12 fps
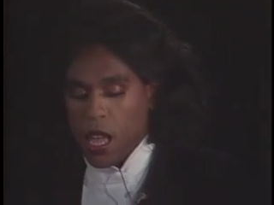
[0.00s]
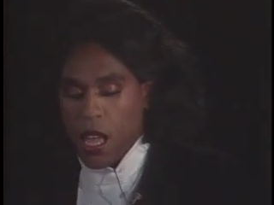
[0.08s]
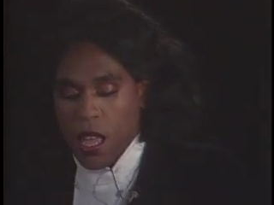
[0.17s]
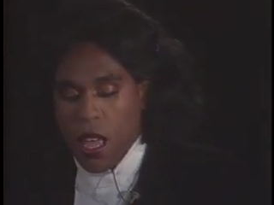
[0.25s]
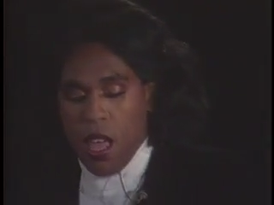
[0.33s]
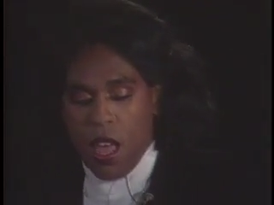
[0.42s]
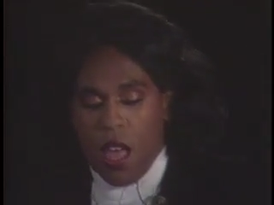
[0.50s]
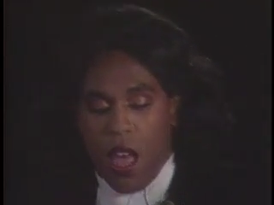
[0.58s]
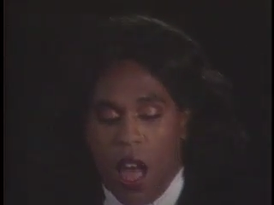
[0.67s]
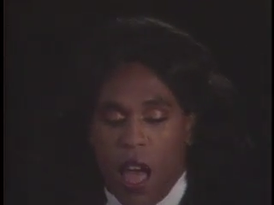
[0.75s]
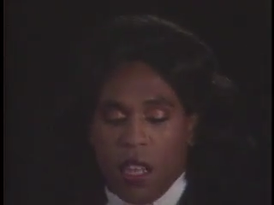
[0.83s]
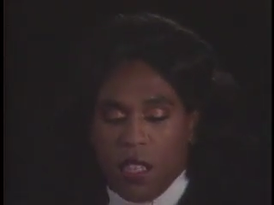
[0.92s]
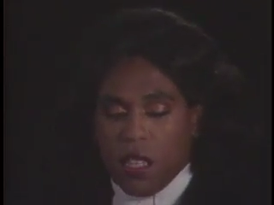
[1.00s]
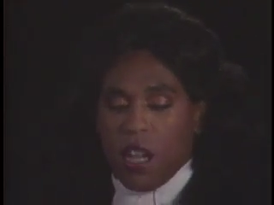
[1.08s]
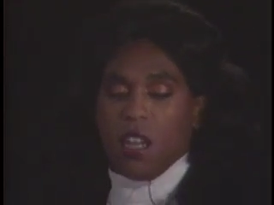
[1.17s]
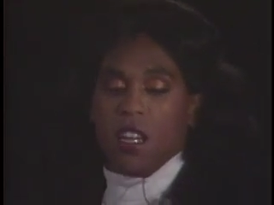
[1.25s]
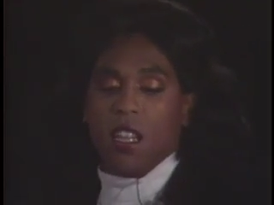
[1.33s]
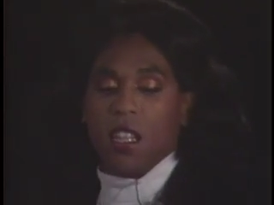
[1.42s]
I
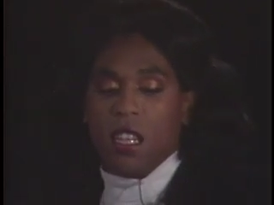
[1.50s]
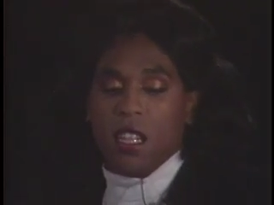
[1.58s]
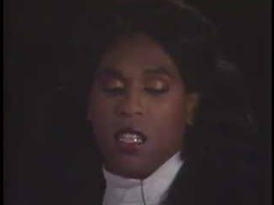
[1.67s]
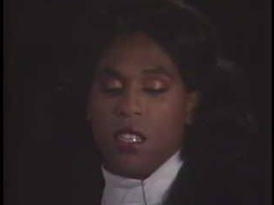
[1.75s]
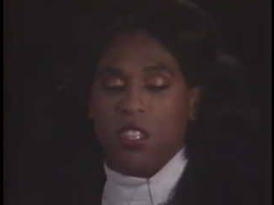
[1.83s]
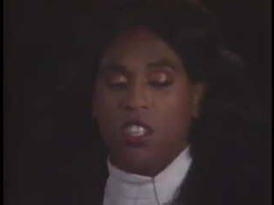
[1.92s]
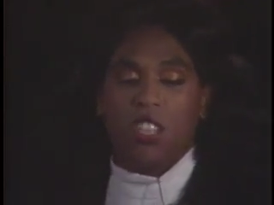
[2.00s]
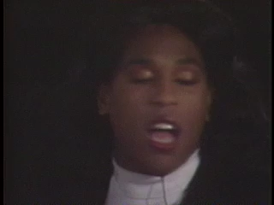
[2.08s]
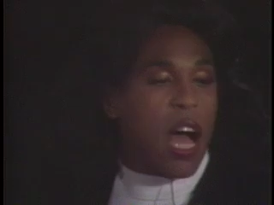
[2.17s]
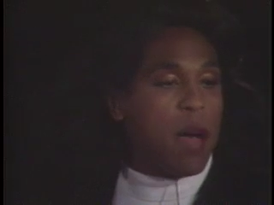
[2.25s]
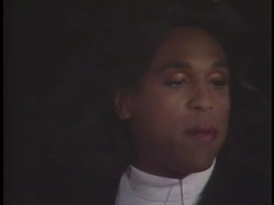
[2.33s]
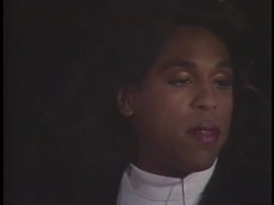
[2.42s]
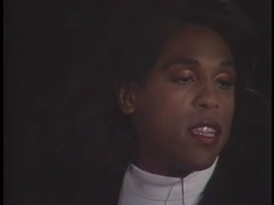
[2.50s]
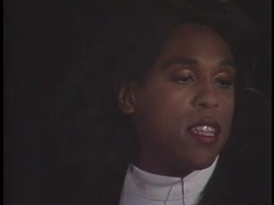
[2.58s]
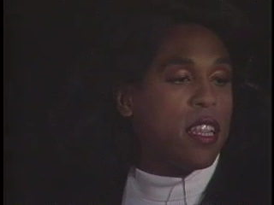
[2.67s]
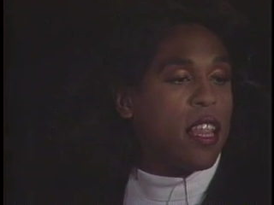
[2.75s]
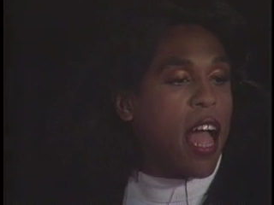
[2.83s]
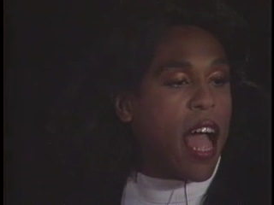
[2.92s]
started a little shop and a
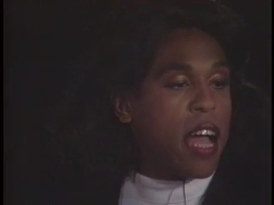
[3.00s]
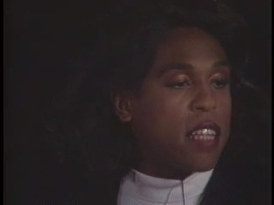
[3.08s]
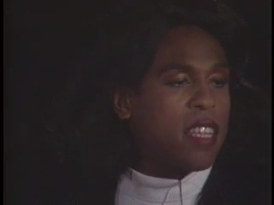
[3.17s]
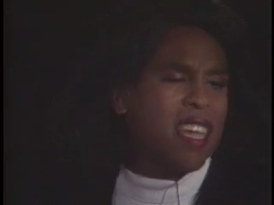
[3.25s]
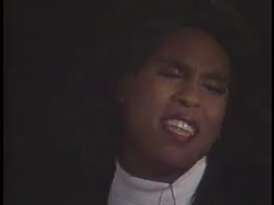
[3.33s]
little act,